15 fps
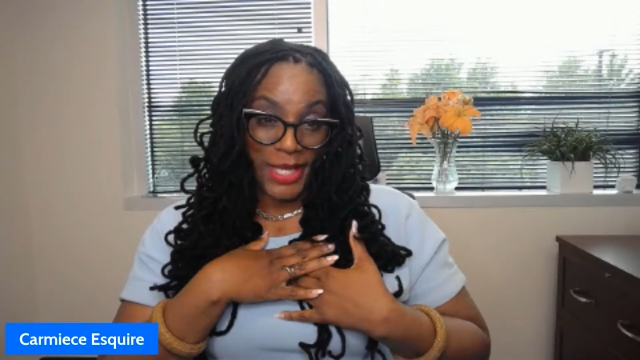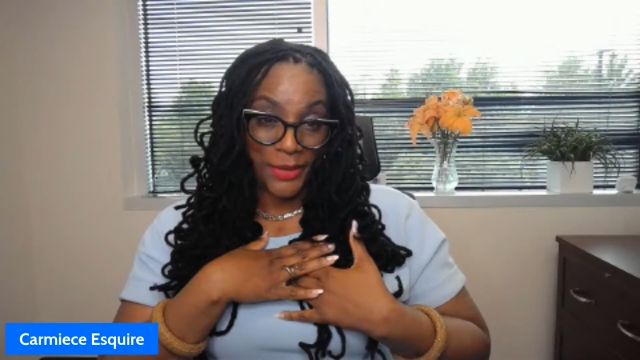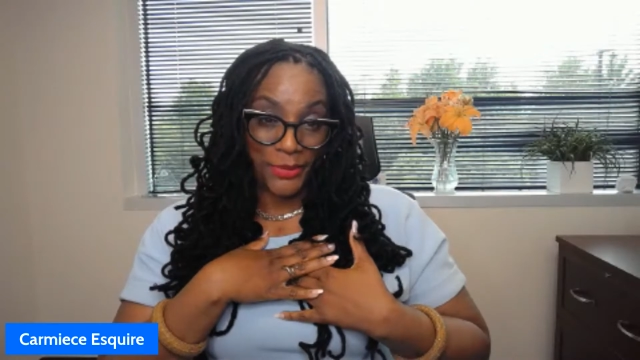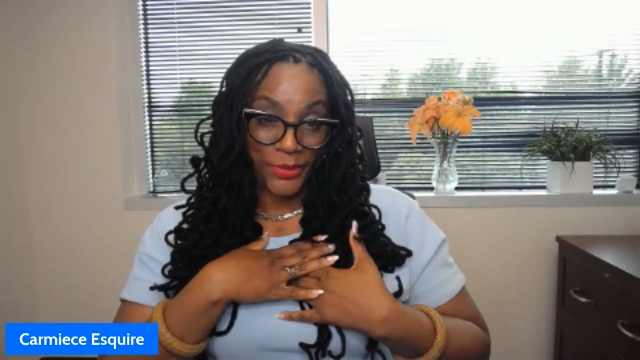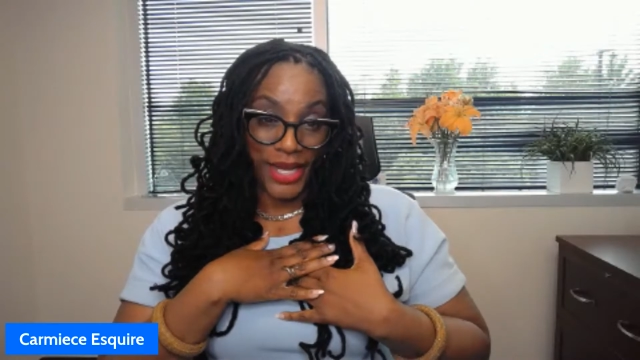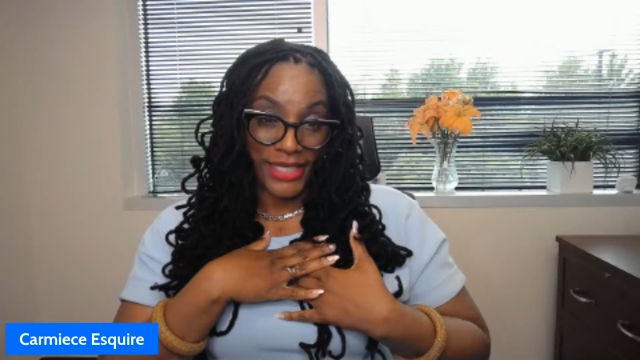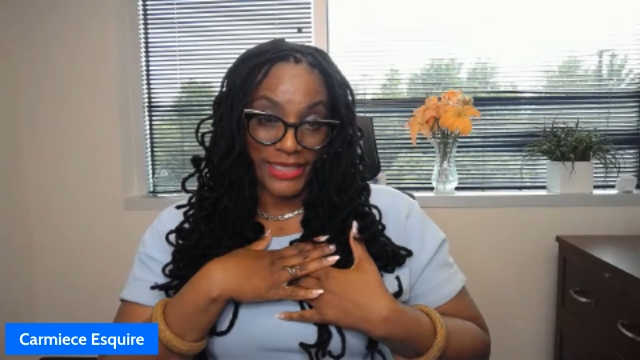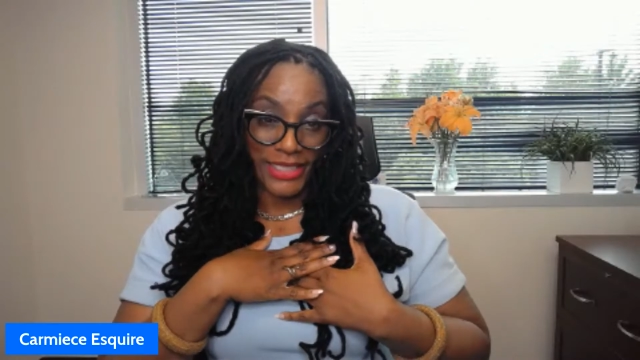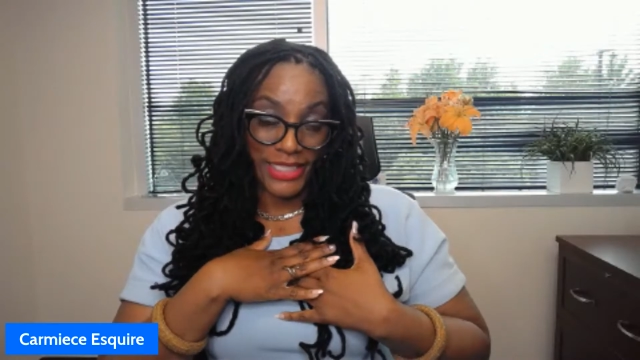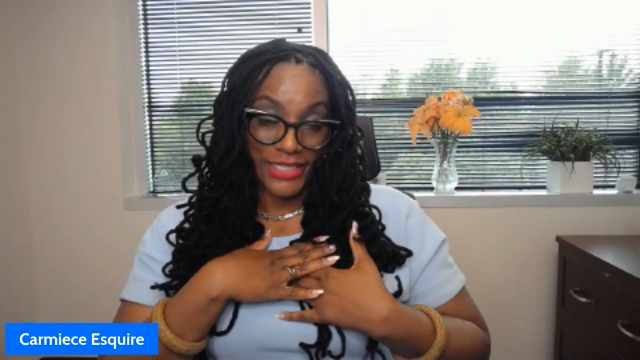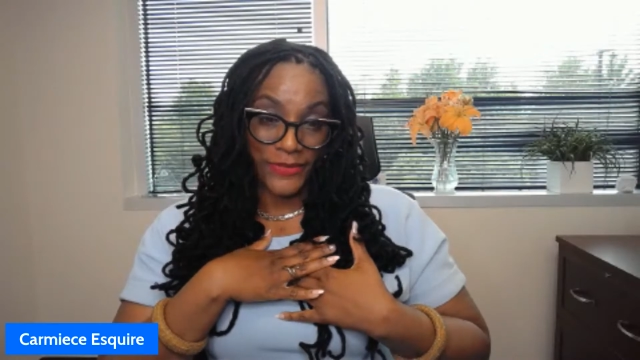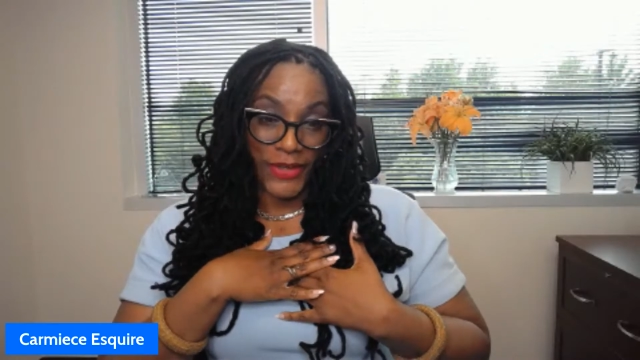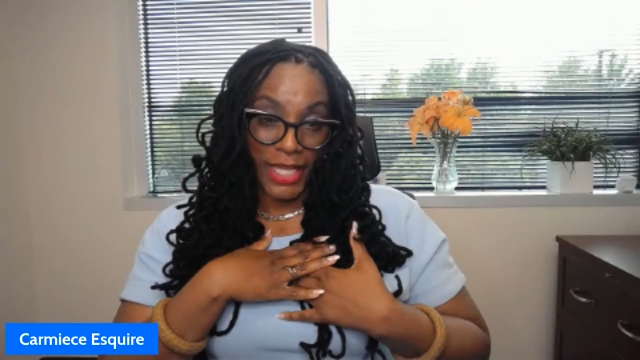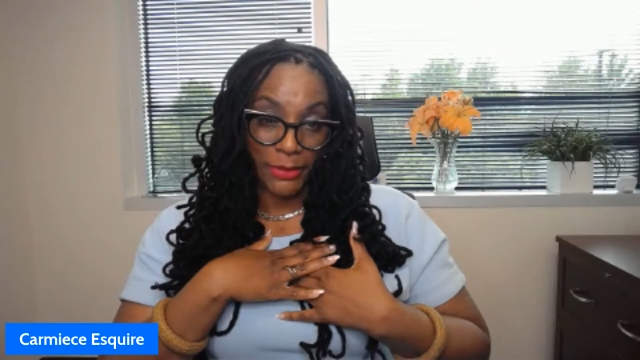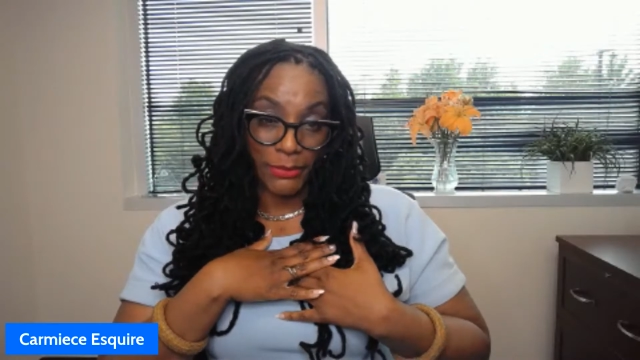I practice
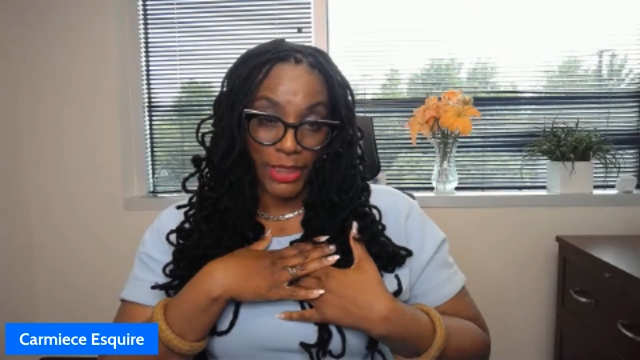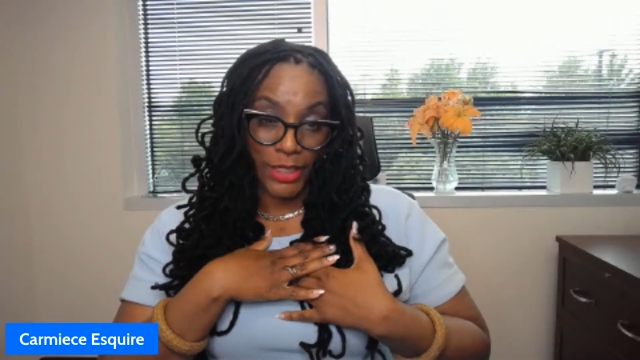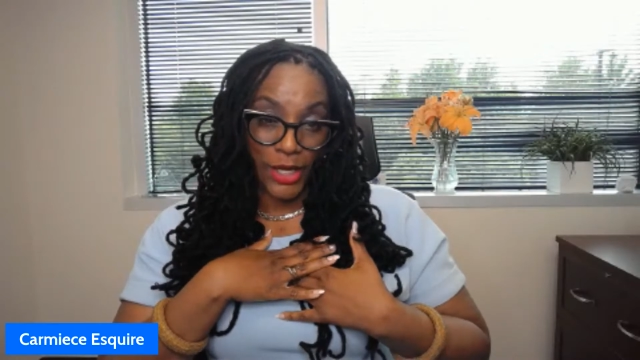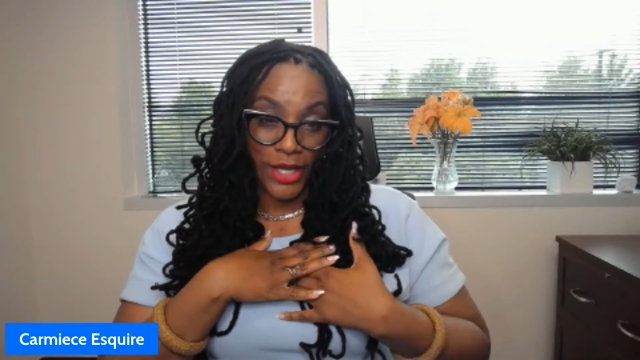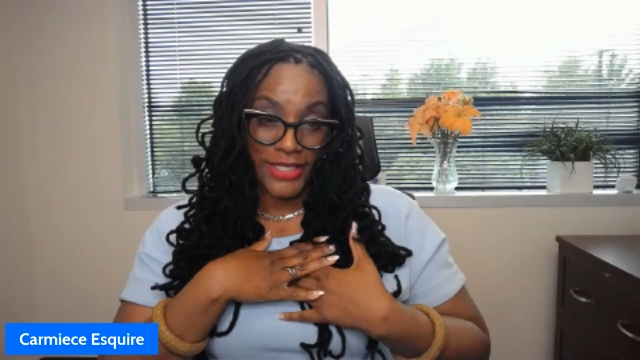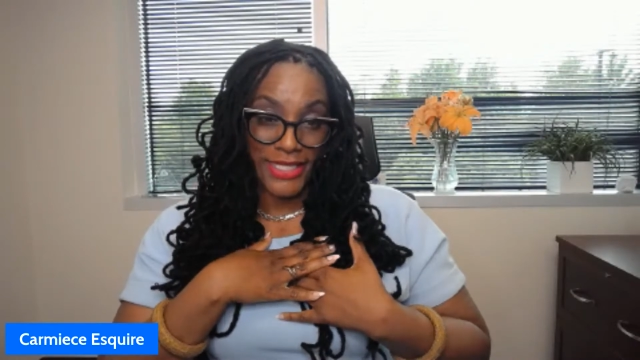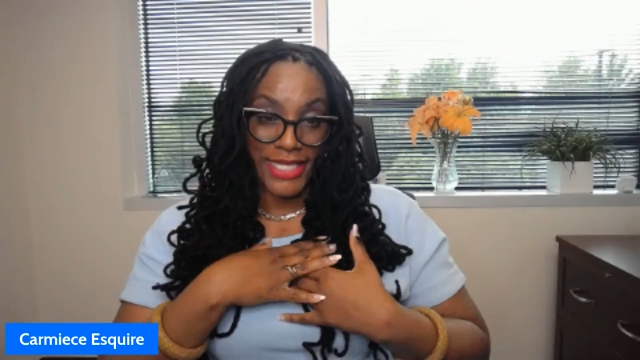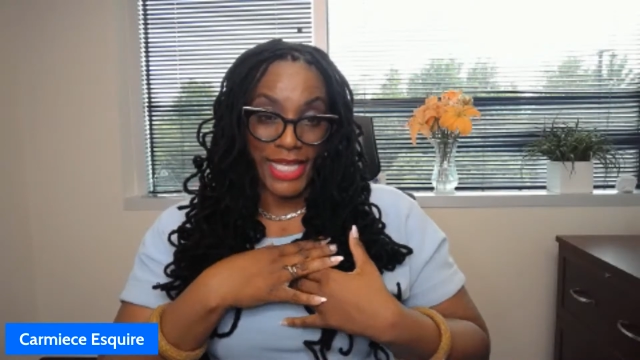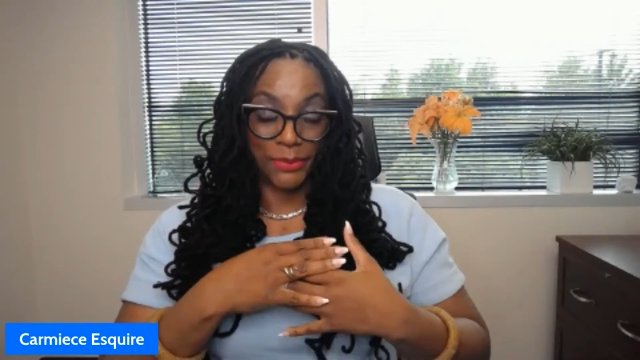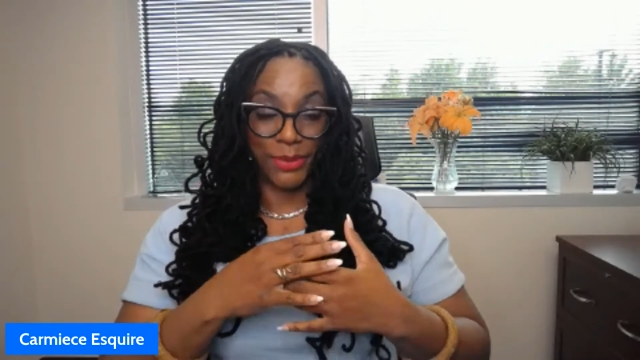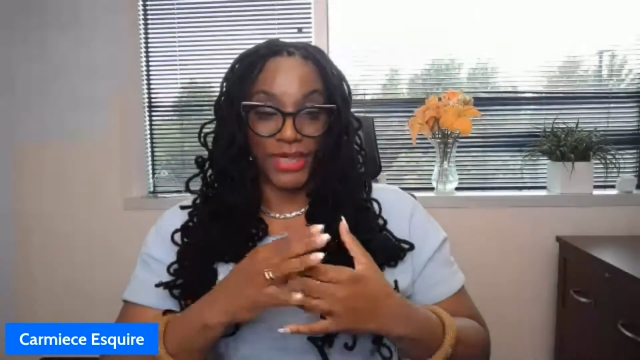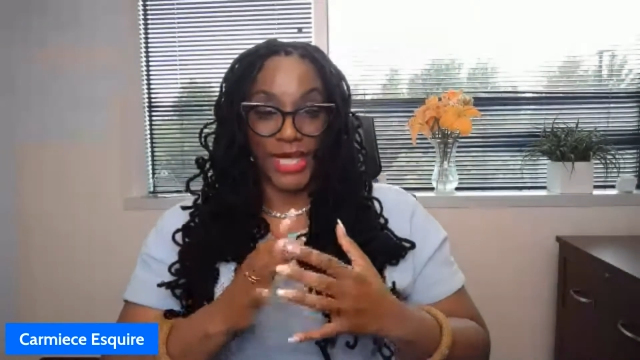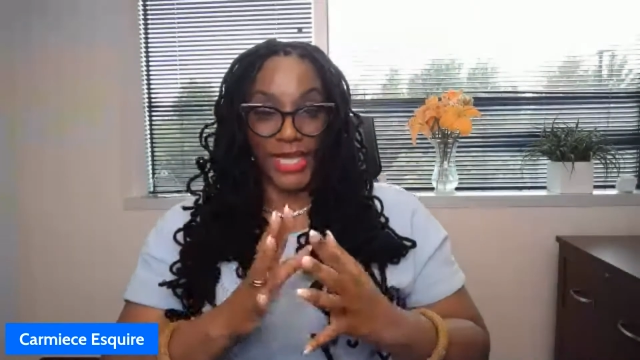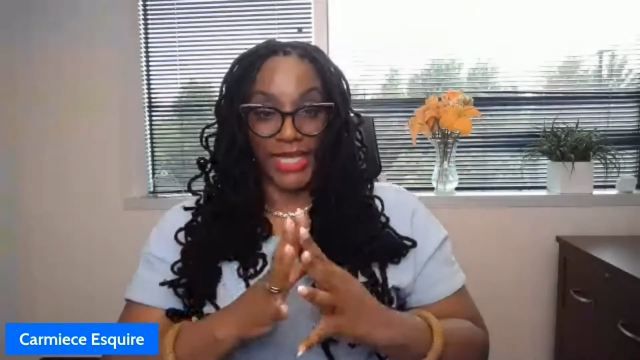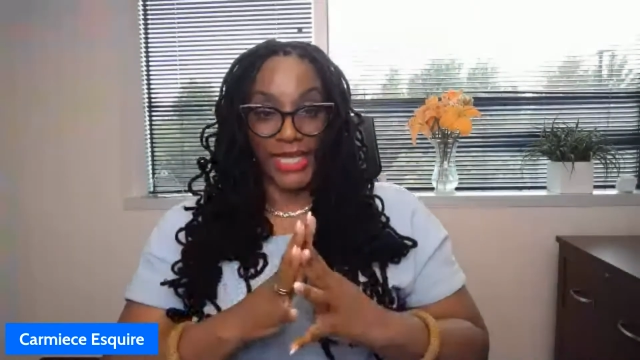family law, estate
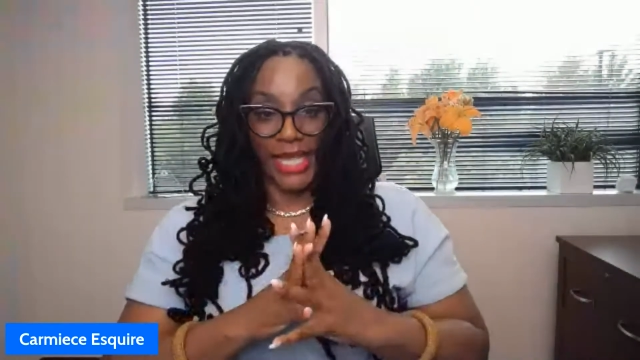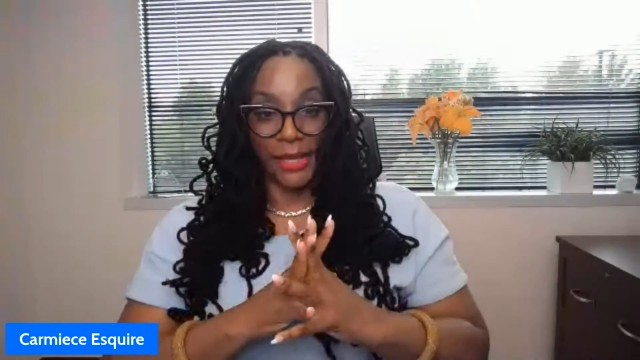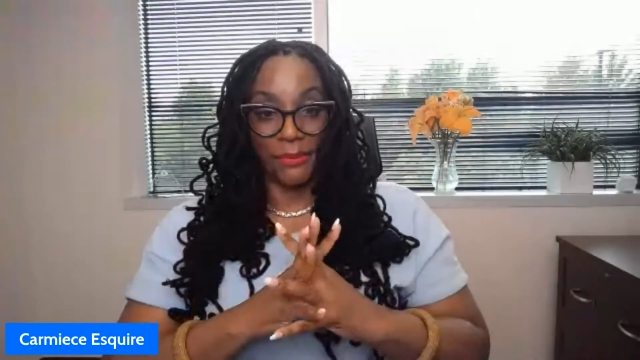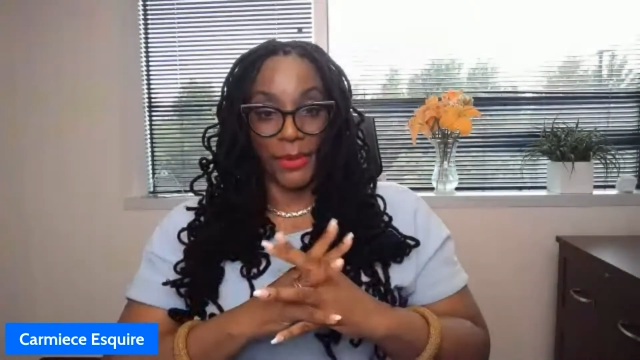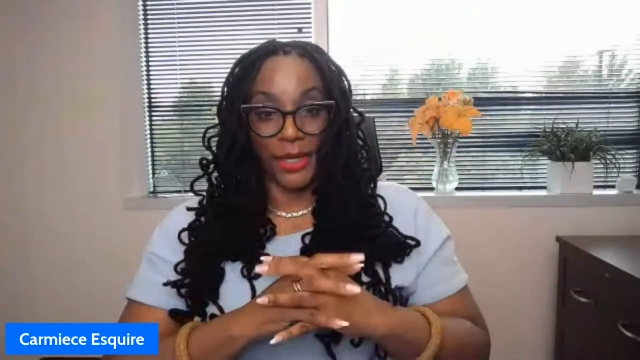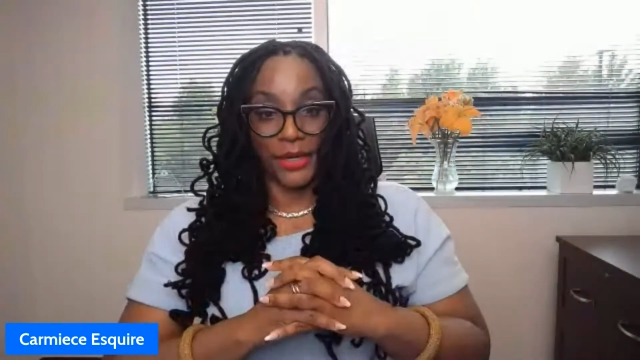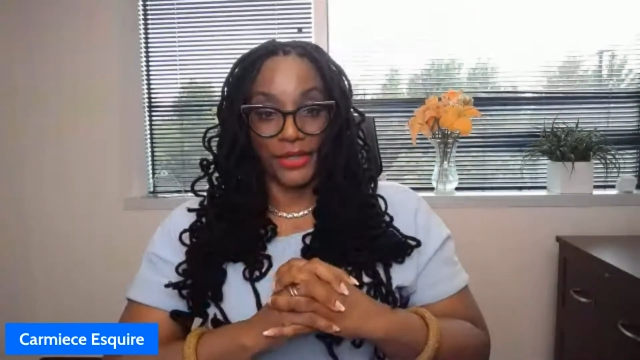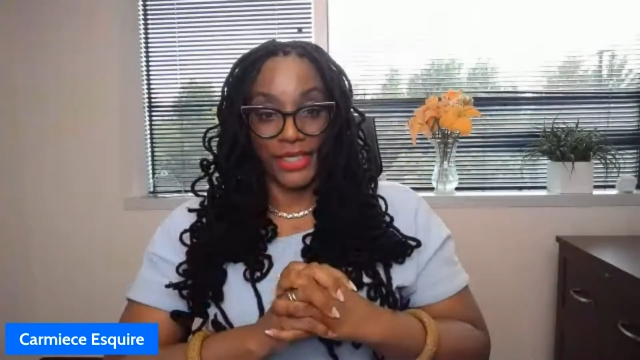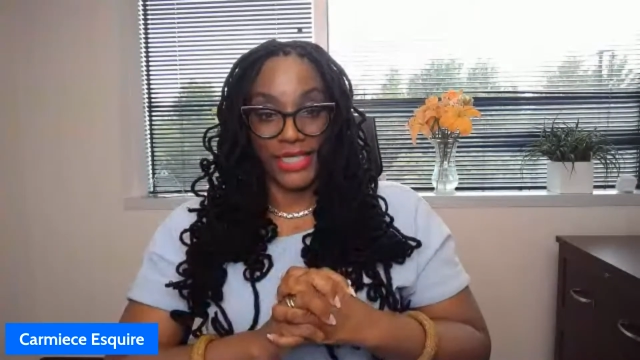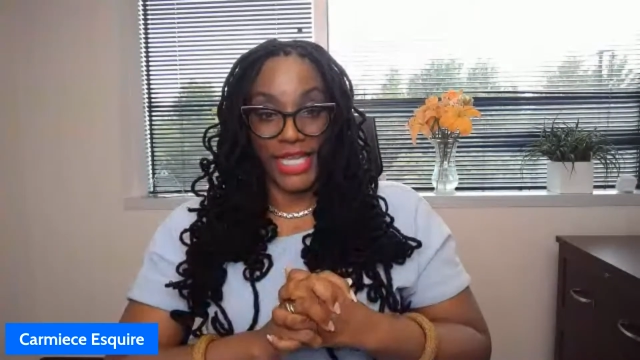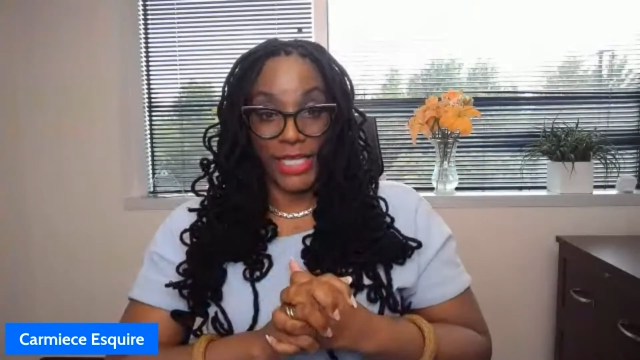planning in Maryland